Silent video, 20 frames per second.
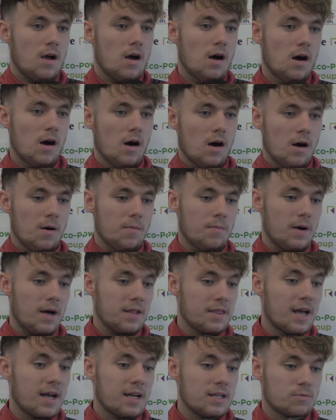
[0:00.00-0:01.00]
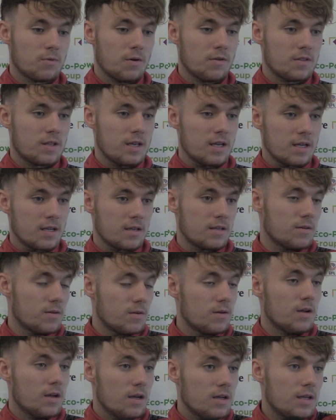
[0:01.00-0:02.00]
And that is one thing,
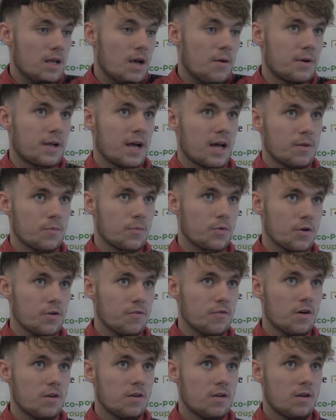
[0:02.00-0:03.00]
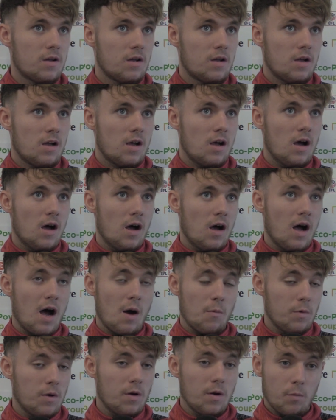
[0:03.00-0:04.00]
yeah, we can improve on.
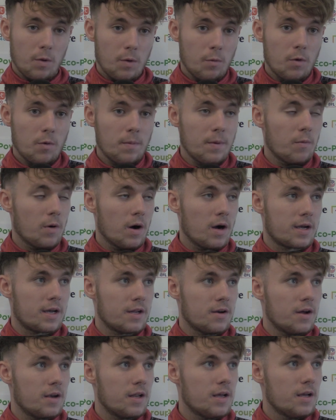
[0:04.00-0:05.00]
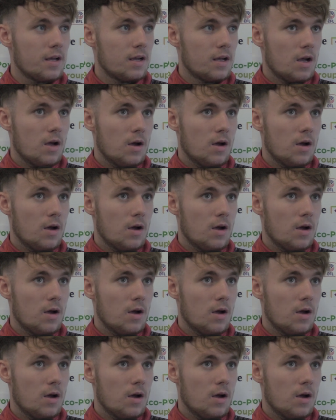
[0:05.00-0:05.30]
And we will be working on it.